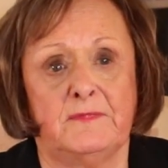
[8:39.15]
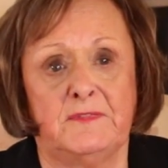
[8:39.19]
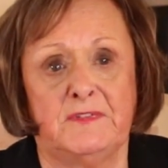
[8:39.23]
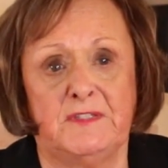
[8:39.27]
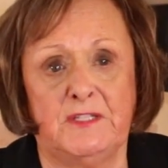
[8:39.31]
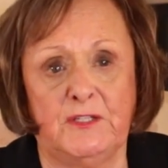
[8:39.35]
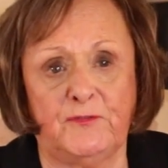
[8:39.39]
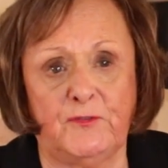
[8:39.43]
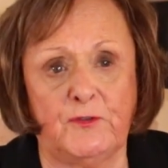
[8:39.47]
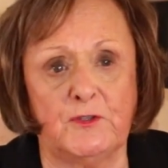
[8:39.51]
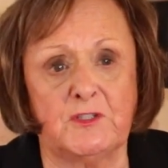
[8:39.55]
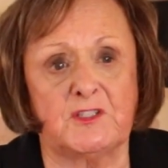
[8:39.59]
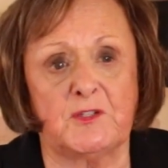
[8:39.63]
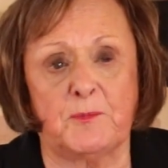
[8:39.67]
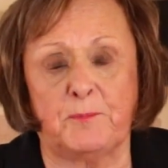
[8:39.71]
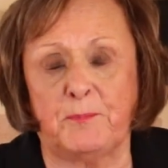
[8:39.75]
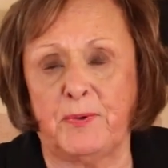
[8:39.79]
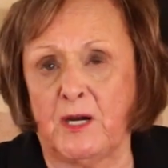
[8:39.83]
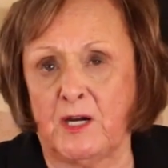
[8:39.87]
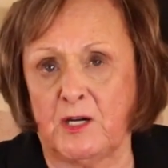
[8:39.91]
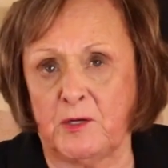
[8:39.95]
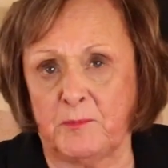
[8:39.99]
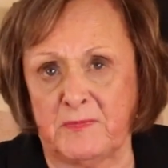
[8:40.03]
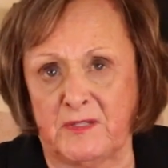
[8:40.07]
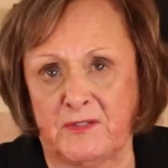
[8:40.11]
different
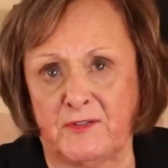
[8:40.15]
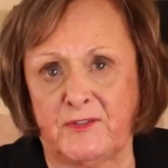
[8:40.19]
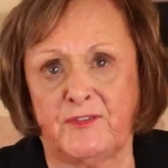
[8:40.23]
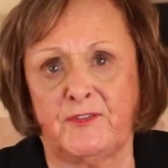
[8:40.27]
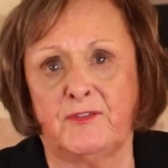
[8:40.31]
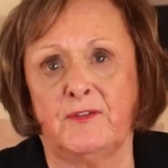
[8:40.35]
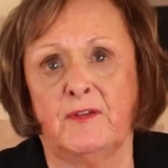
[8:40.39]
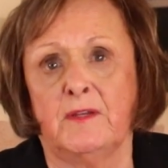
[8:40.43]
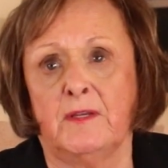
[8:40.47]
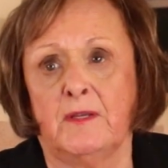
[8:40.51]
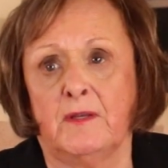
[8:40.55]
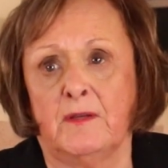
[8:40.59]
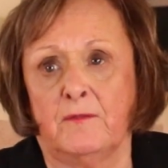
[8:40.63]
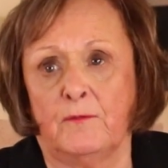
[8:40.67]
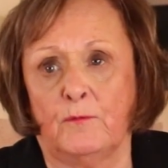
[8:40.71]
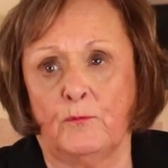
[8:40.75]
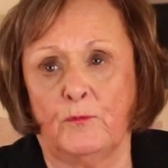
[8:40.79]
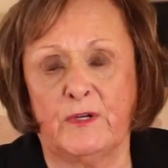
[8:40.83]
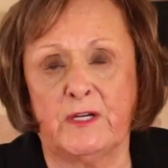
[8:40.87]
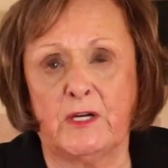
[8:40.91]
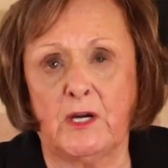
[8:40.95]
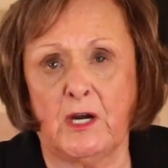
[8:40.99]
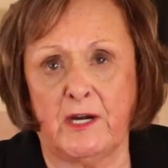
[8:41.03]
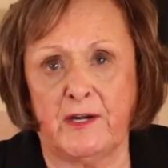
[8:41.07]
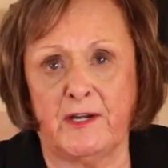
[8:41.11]
departments
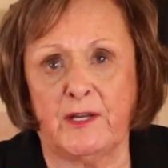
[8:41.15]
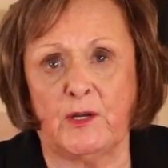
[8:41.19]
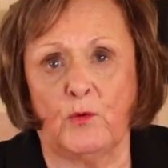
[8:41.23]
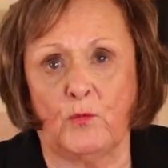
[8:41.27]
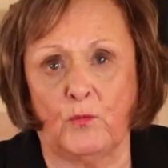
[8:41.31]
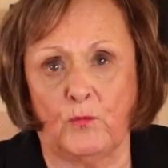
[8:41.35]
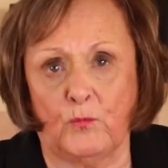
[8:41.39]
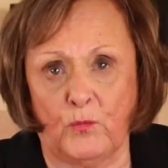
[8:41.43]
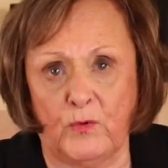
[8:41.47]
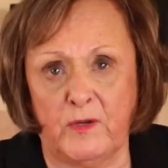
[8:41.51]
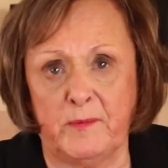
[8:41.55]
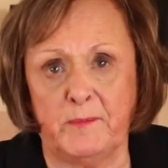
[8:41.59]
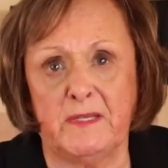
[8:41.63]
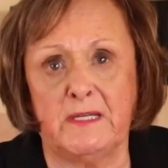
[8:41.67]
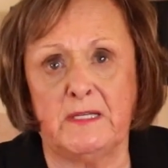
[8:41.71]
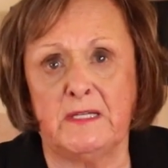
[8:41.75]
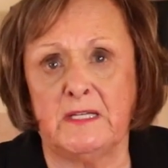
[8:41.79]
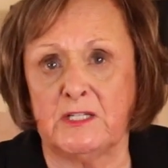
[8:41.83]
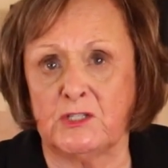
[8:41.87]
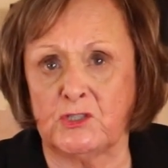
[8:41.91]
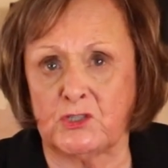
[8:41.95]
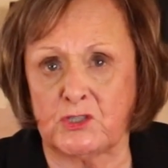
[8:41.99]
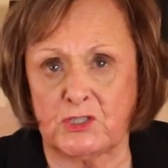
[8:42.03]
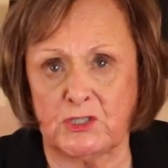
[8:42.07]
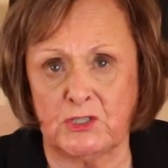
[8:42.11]
regarding women
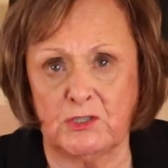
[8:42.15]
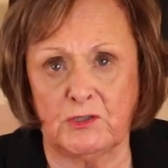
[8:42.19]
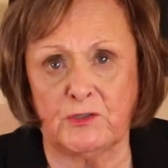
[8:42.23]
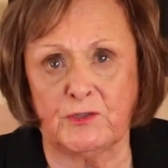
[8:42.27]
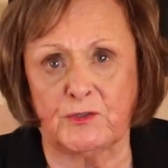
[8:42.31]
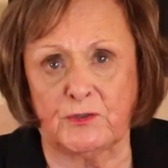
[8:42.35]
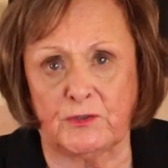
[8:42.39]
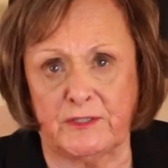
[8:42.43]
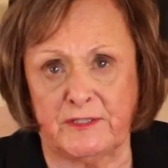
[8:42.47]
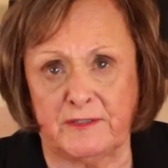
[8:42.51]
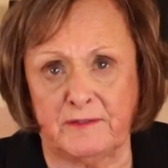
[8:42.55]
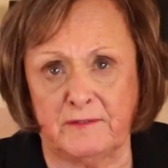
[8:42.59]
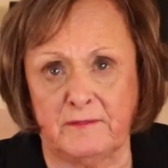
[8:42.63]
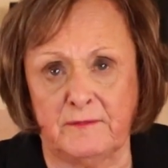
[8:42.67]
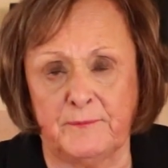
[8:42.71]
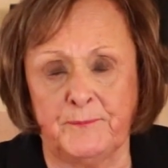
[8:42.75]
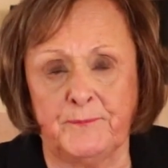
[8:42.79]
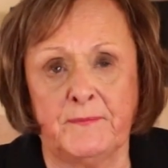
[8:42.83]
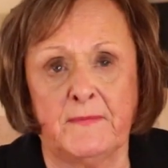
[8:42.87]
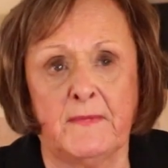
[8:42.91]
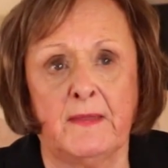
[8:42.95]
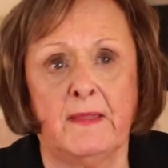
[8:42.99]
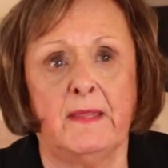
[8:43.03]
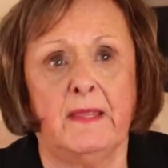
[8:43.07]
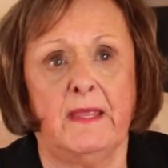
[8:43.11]
and children,
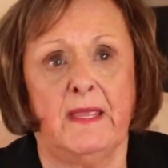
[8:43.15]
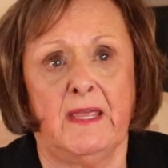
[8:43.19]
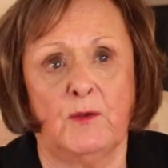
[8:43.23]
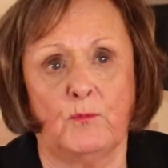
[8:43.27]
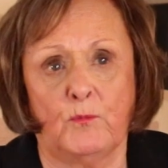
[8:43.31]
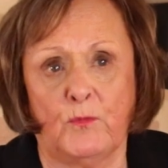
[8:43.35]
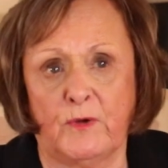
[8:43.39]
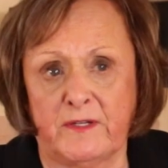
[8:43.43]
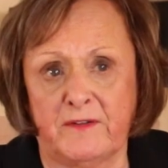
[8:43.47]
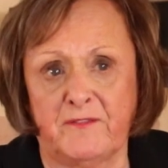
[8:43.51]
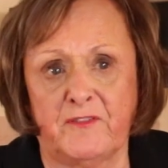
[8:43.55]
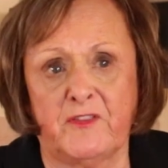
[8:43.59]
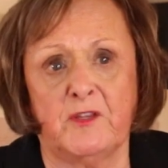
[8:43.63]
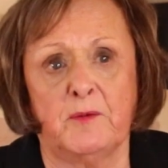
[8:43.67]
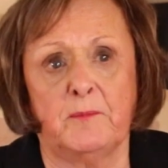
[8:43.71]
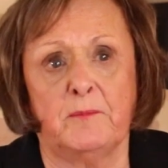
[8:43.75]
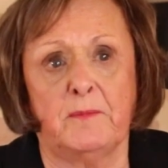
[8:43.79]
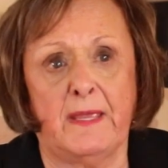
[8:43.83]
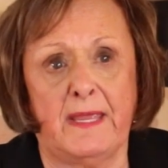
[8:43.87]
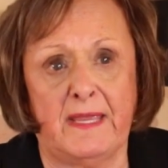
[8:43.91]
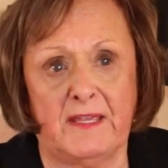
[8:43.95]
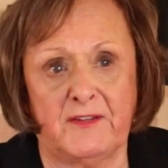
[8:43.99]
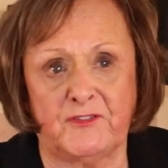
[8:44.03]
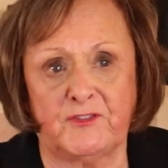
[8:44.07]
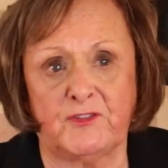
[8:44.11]
and one of them
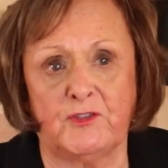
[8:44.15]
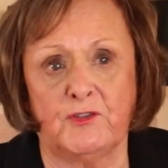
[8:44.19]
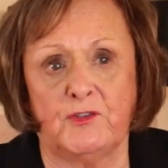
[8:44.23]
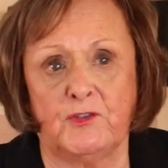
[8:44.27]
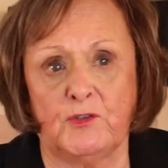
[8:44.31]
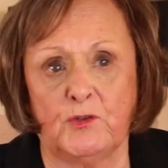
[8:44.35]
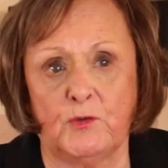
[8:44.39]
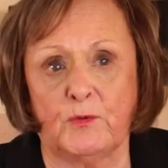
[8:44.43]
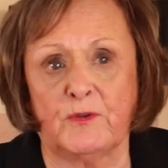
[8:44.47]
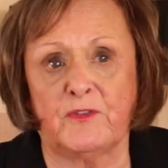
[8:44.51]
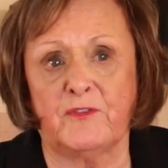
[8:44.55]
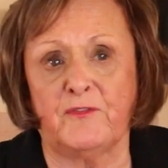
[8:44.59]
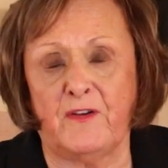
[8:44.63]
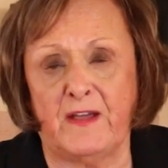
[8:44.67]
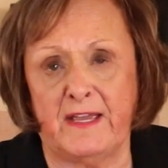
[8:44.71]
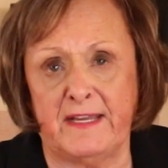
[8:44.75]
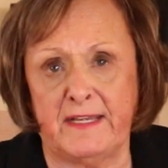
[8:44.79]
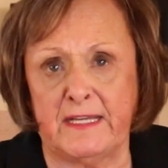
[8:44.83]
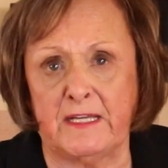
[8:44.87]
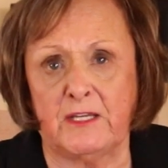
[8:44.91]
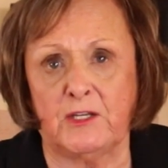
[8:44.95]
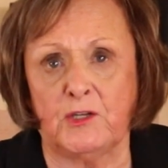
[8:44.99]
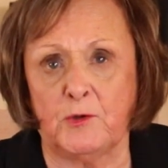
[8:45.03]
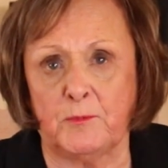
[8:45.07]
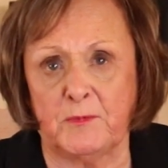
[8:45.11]
has to do with
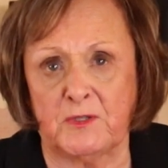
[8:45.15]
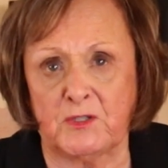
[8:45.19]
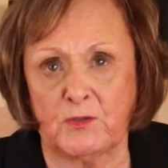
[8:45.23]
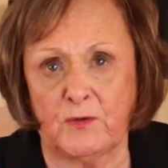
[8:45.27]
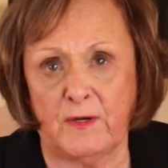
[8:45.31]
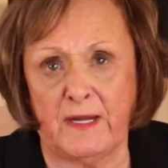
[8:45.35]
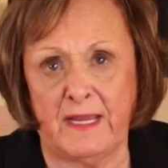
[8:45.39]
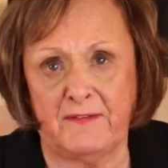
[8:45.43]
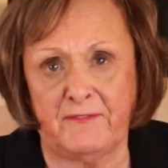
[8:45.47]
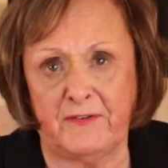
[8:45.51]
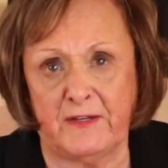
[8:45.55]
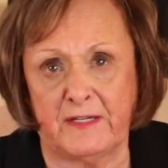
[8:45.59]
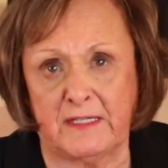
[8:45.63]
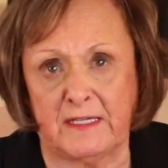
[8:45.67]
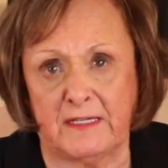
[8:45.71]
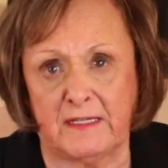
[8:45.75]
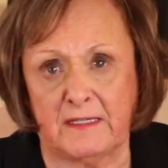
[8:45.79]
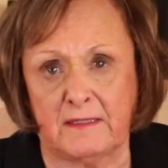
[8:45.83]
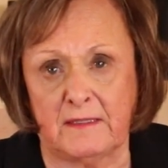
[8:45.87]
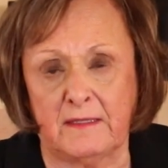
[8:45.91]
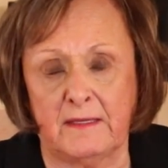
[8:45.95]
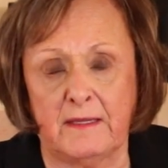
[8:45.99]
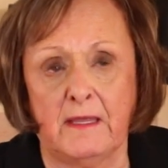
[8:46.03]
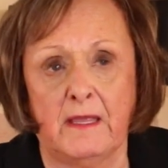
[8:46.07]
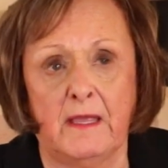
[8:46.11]
fighting human
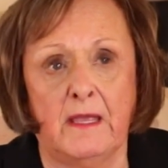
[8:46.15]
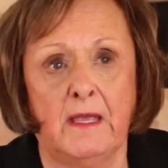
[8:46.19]
trafficking.